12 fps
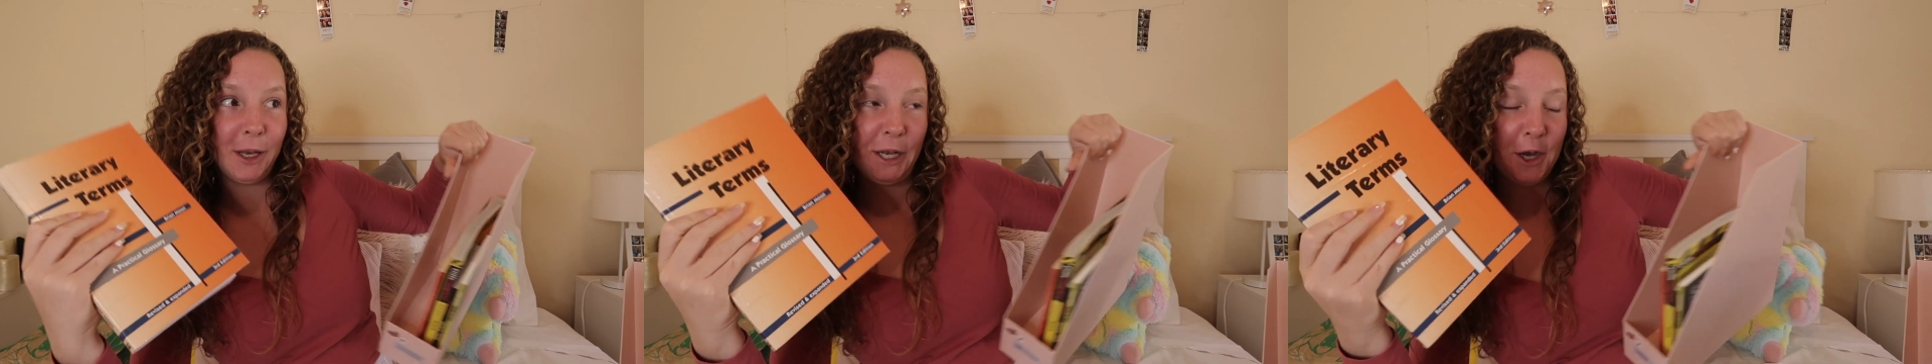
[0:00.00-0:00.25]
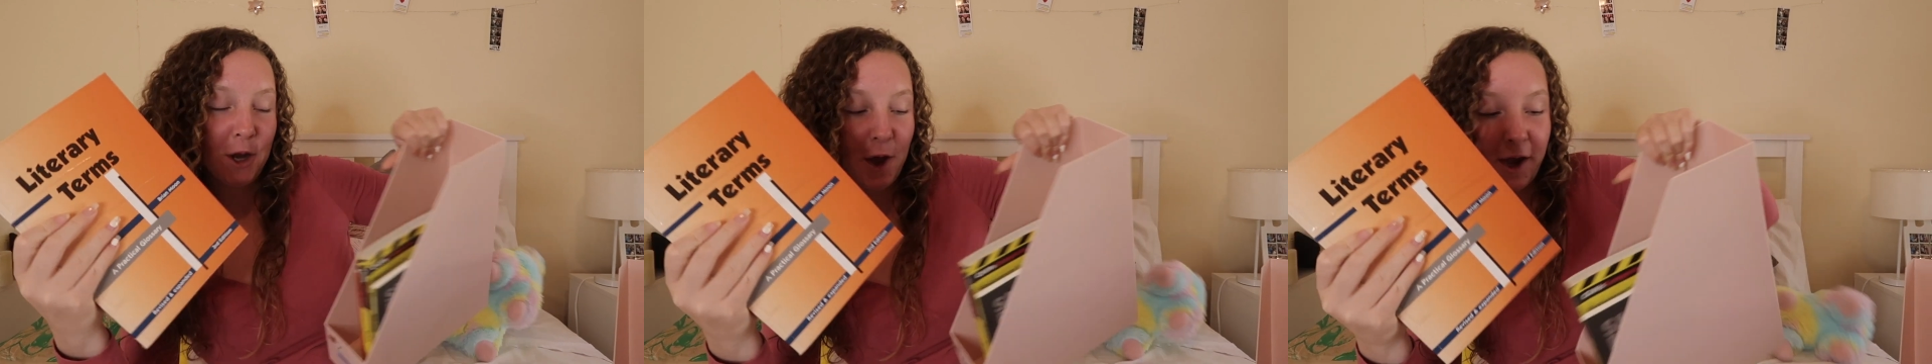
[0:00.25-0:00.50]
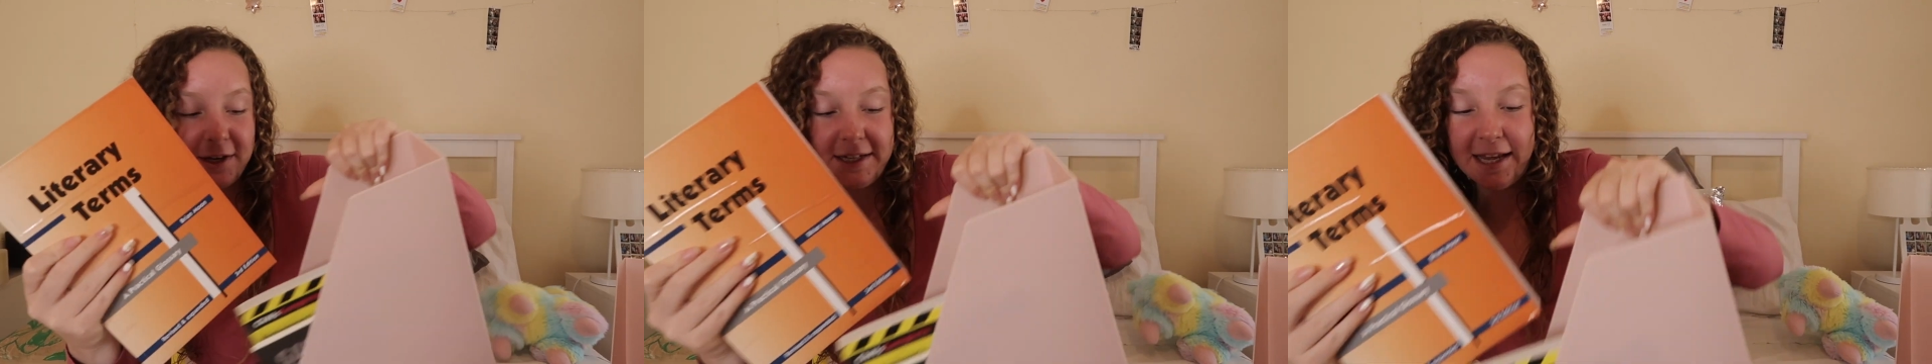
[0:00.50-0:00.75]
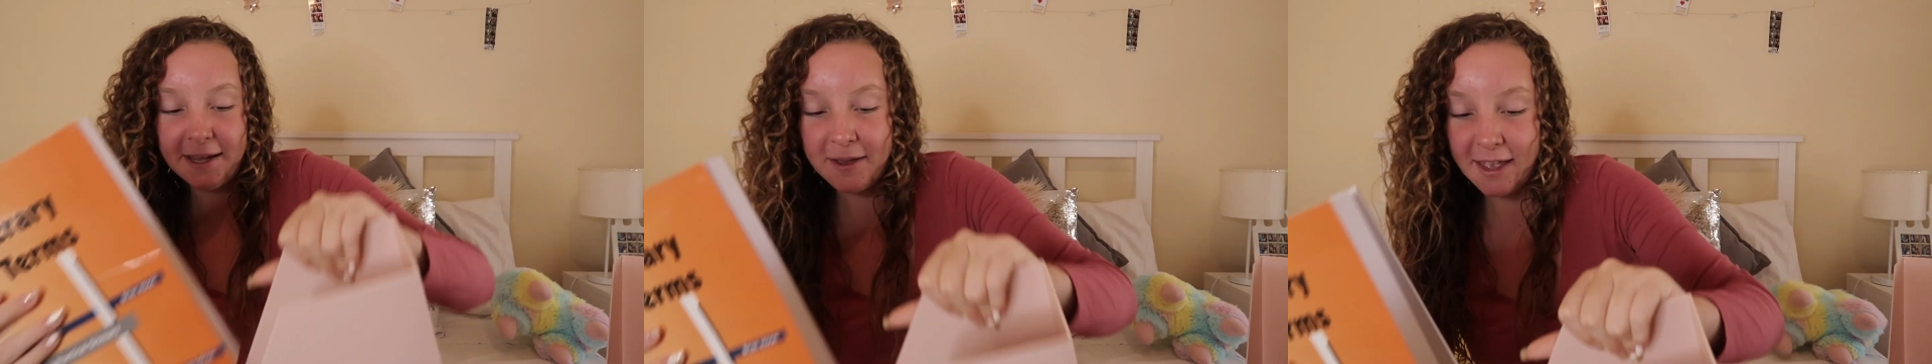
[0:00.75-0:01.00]
bit
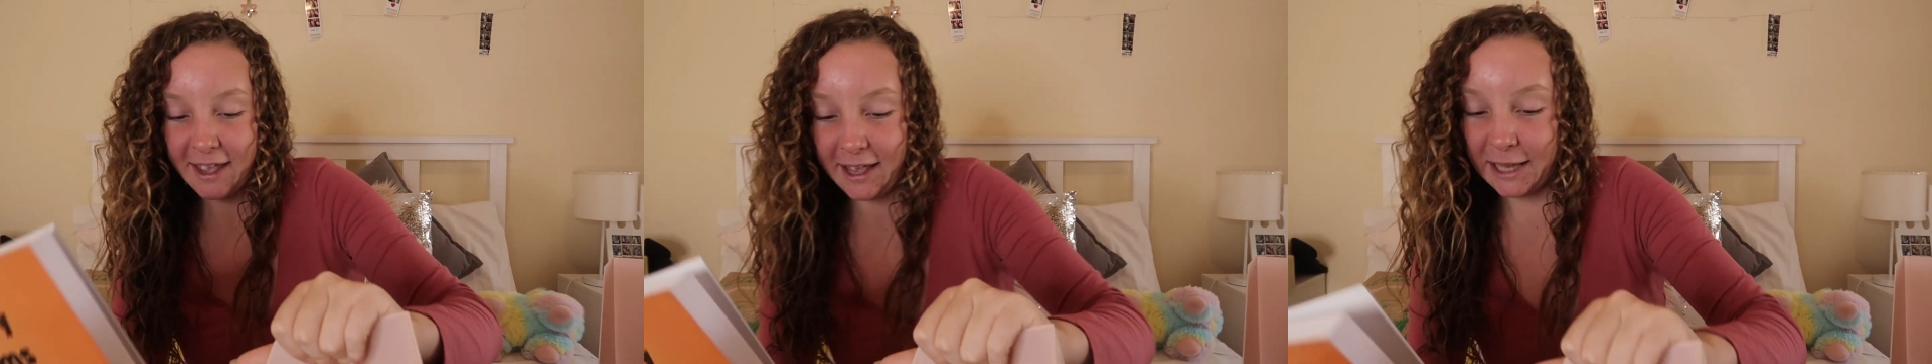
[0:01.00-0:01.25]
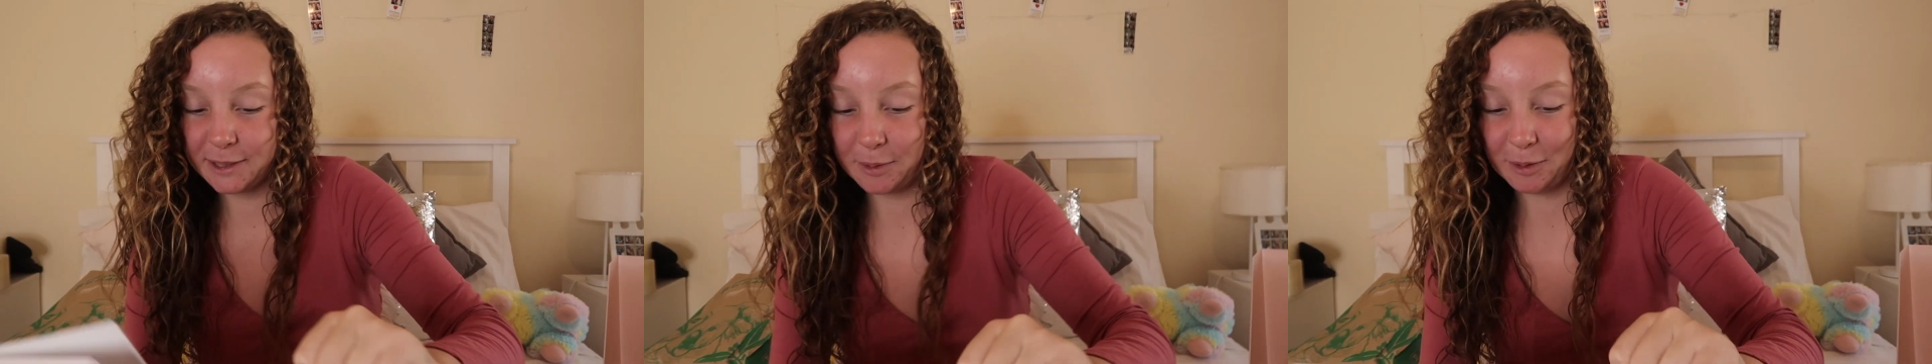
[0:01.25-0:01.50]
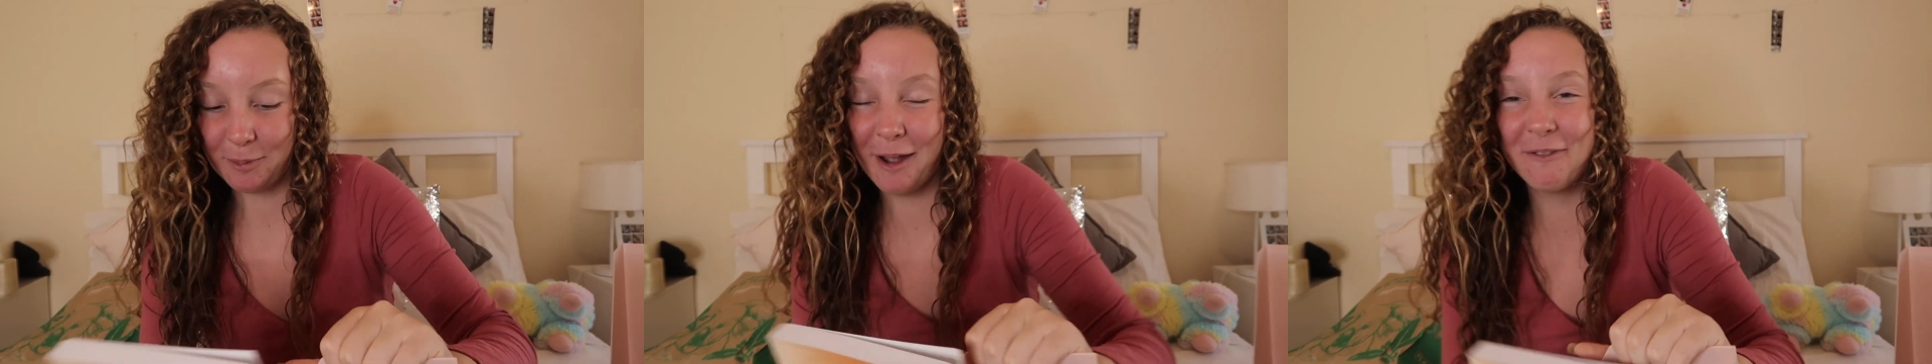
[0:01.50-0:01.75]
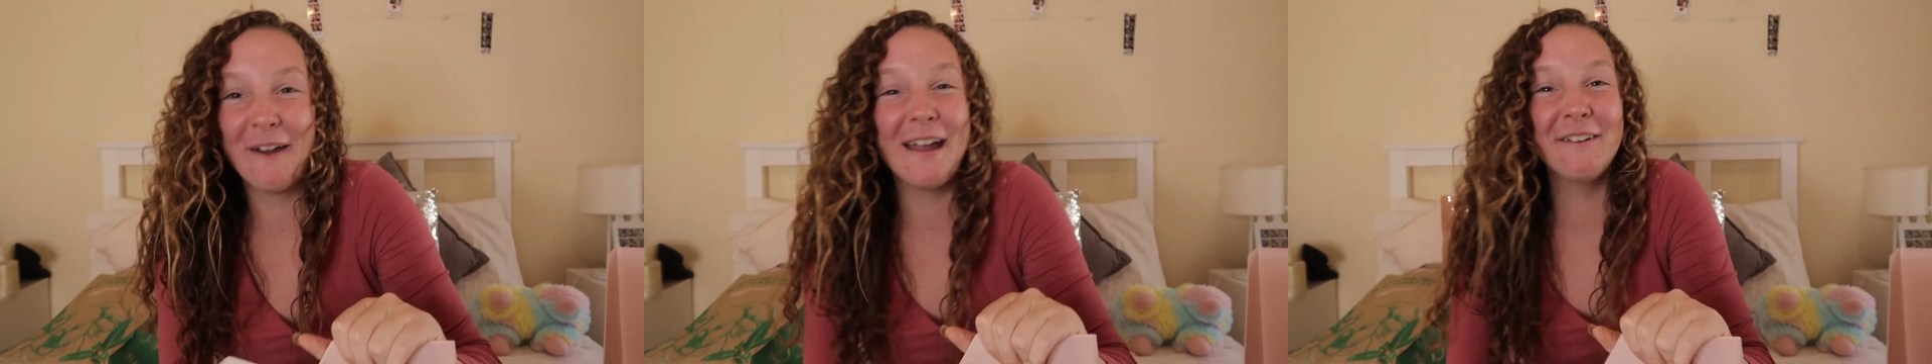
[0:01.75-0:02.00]
nerdy. It's one of my
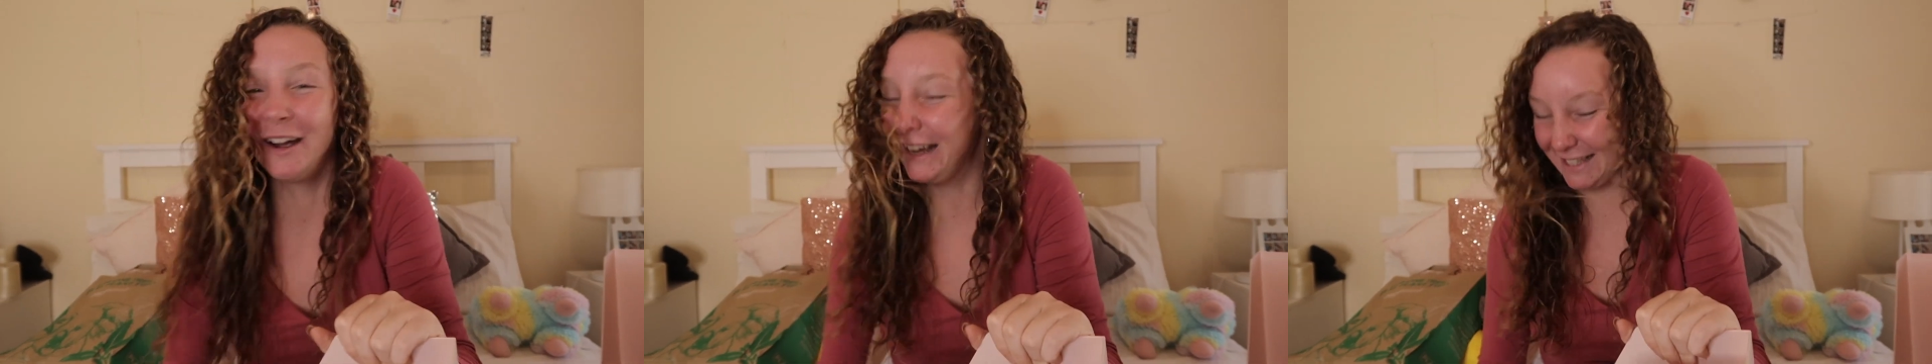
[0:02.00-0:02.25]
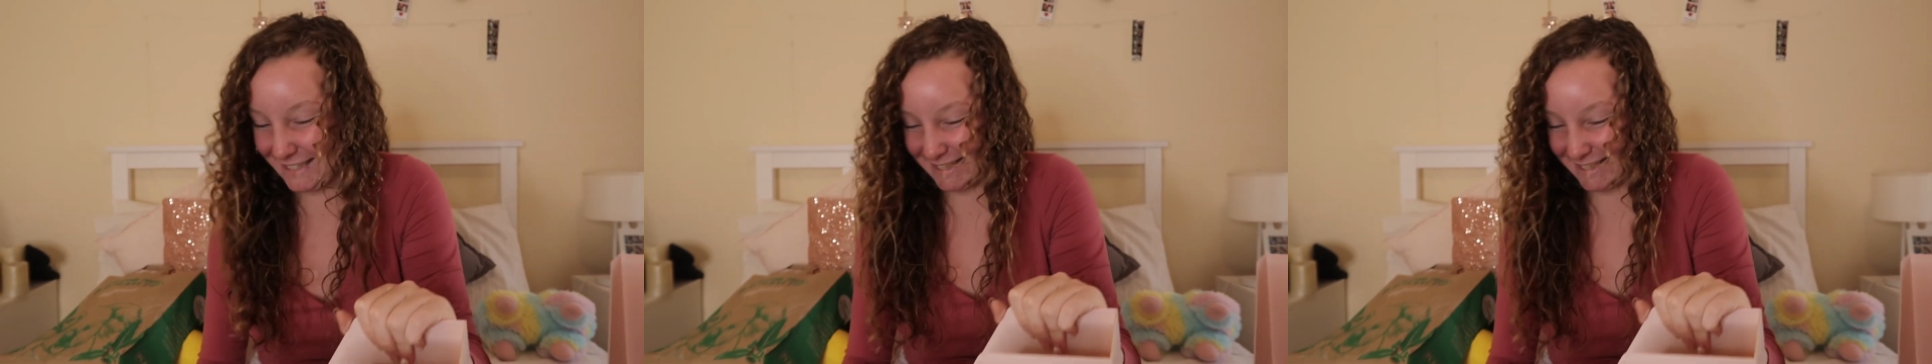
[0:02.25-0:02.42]
favourite